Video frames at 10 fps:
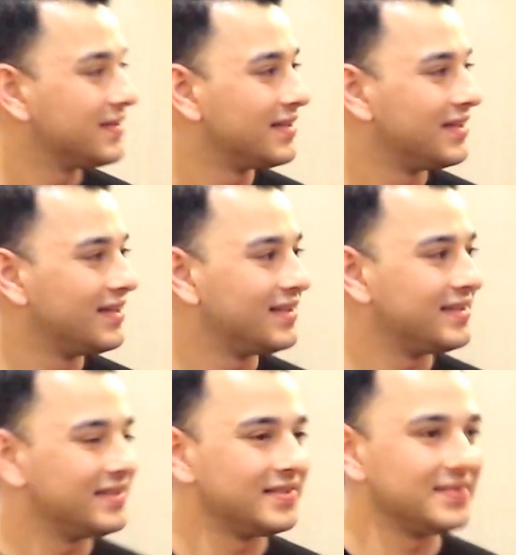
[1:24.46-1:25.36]

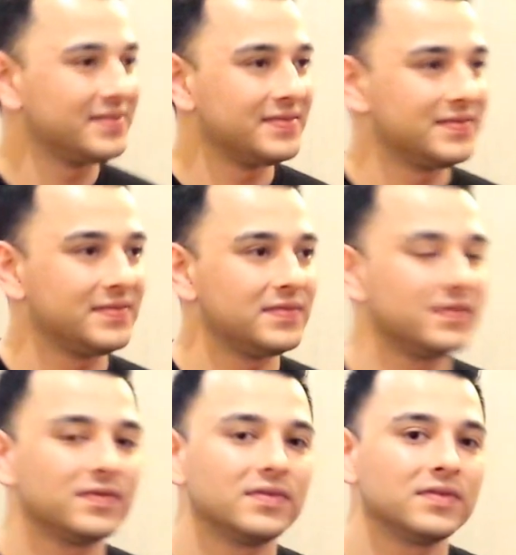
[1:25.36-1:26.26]

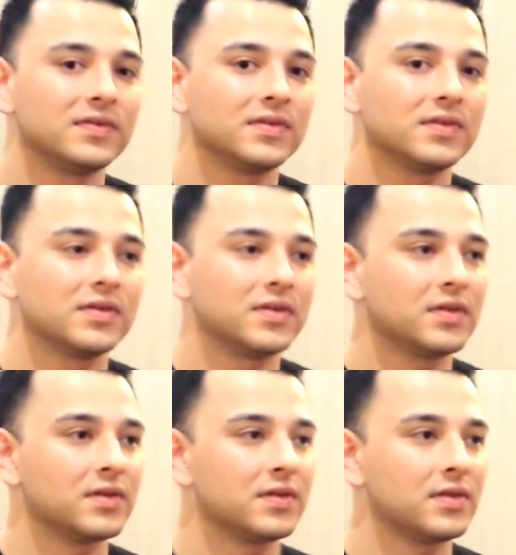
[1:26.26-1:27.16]

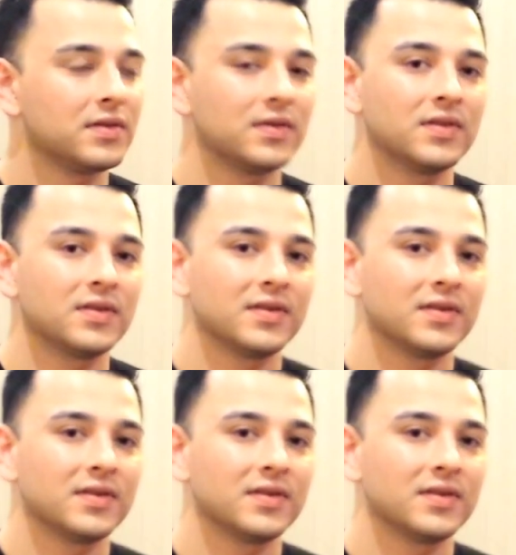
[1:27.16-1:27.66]
This person isn't speaking.